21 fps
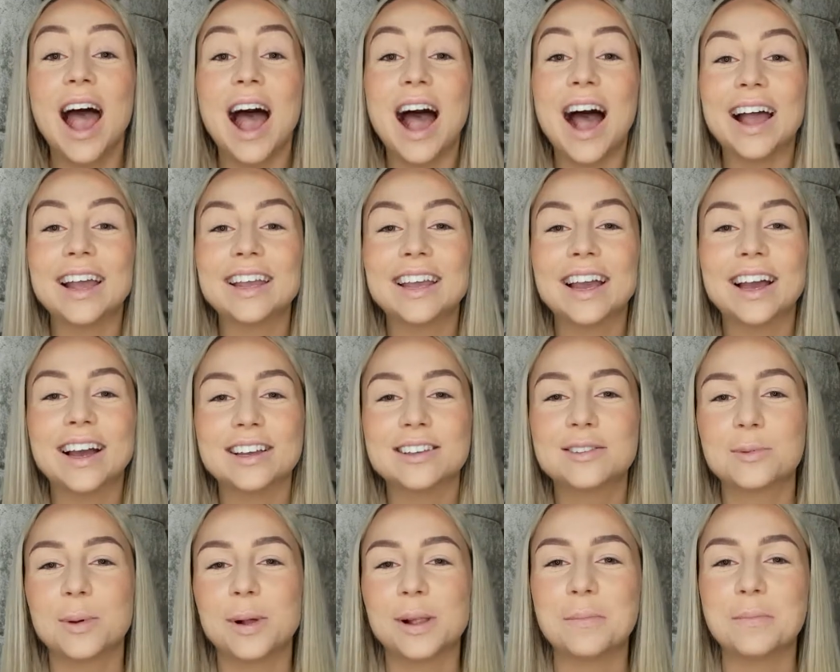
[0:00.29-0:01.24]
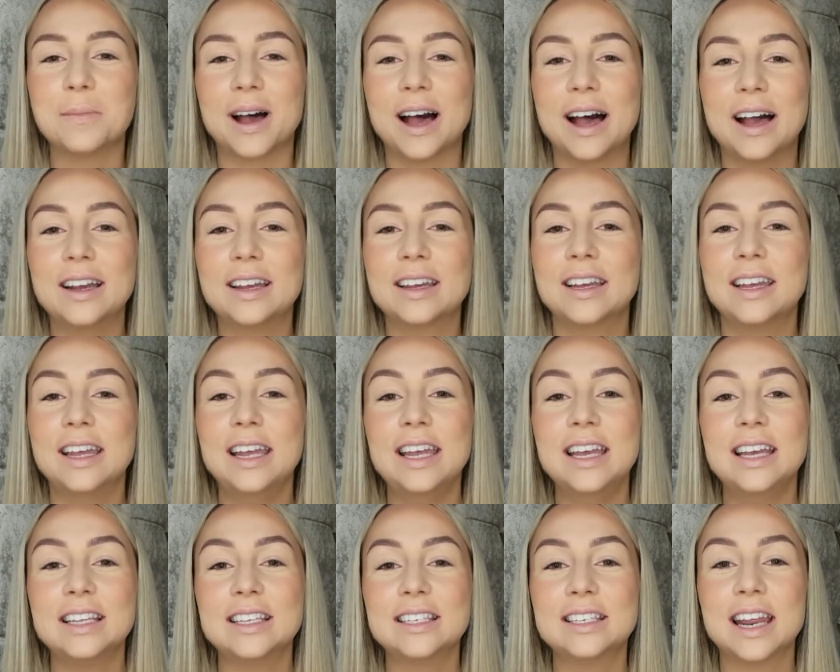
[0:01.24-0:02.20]
Hi guys, welcome back.
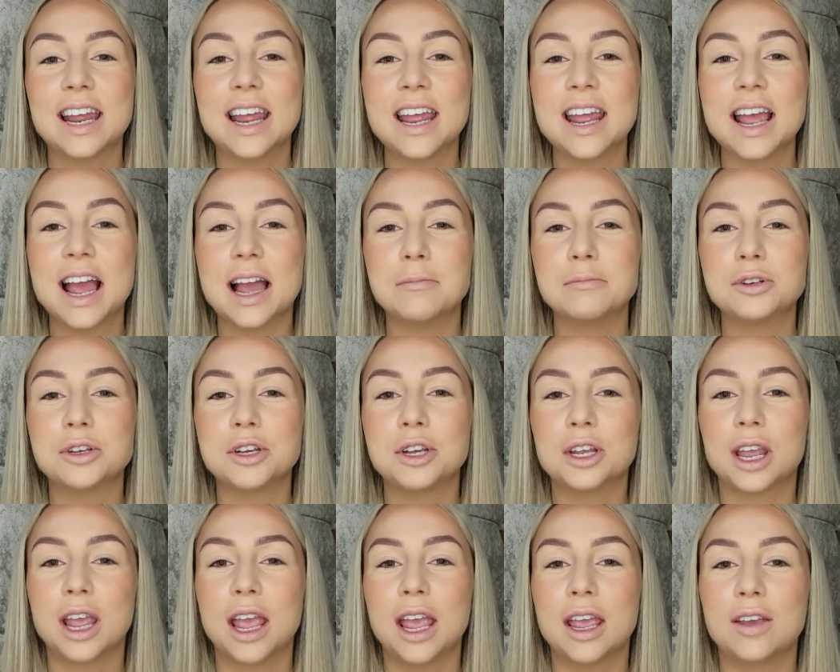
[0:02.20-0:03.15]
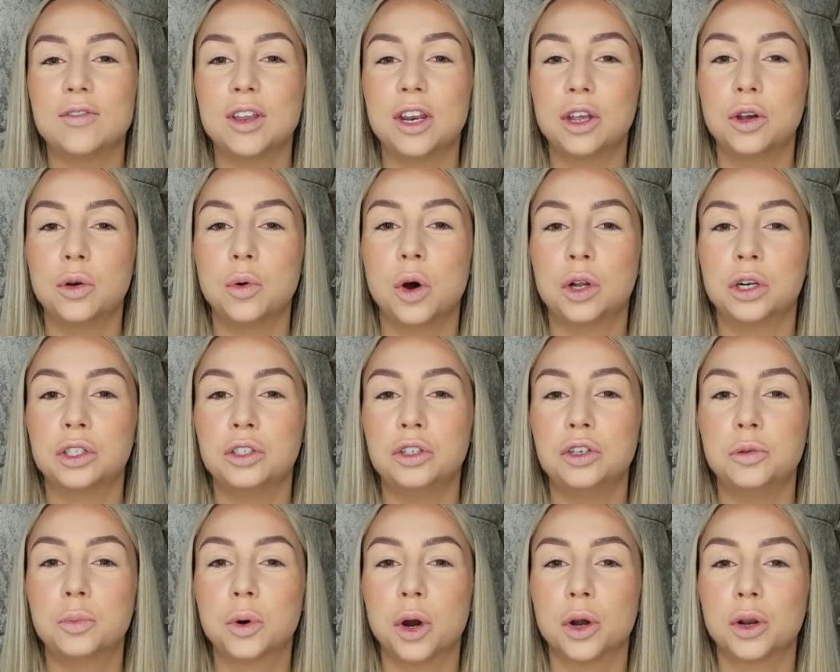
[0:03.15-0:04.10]
Today I'm doing a video on a
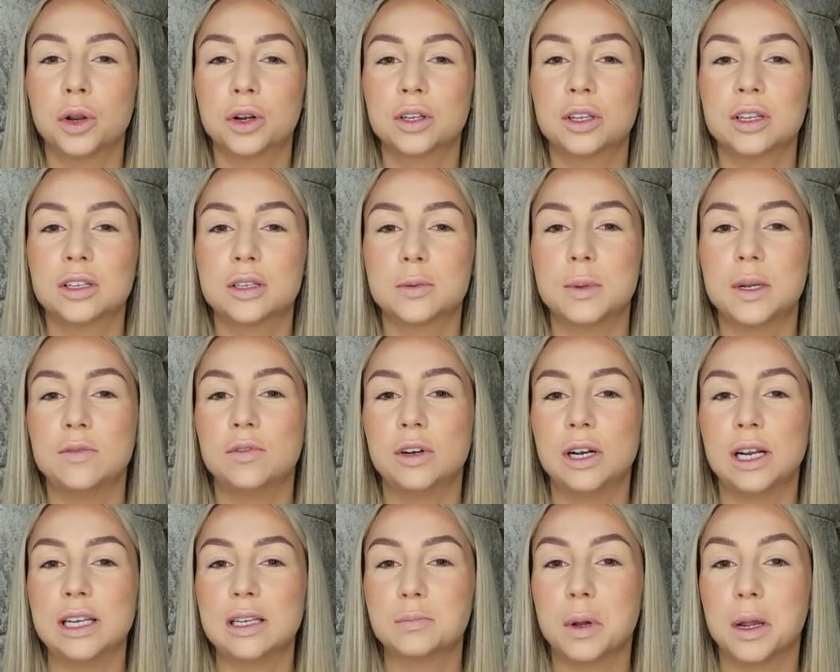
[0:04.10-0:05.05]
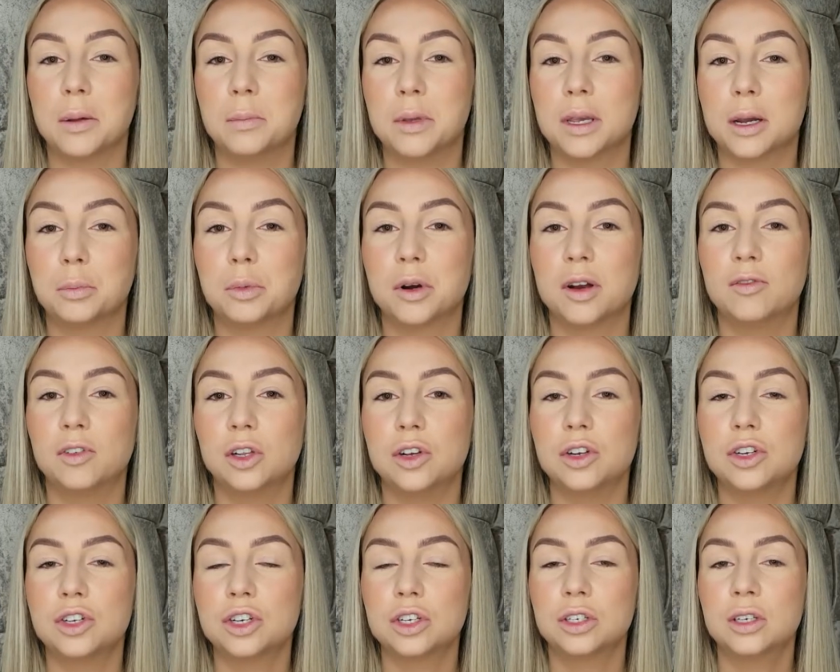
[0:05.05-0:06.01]
new product that's been released by Makeup
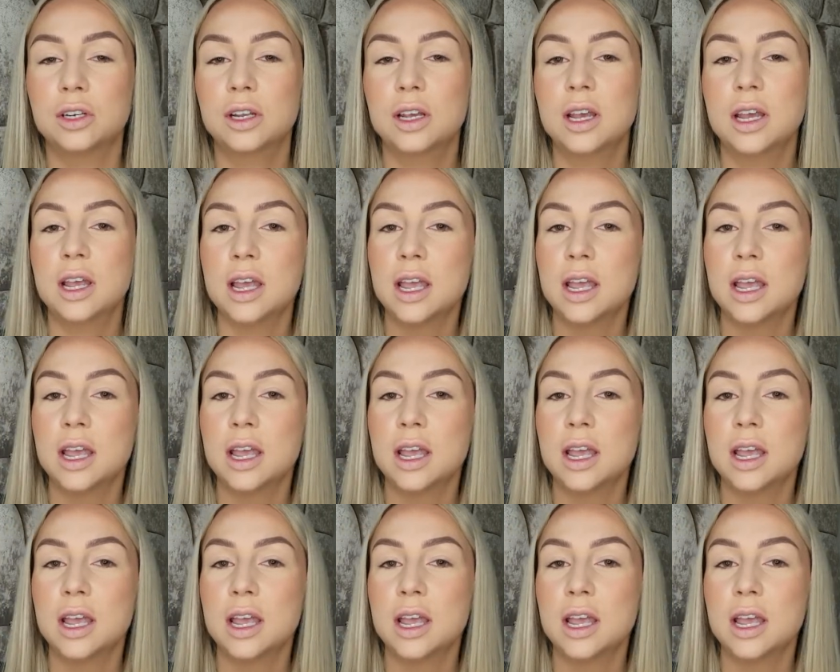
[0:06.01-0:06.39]
Revolution.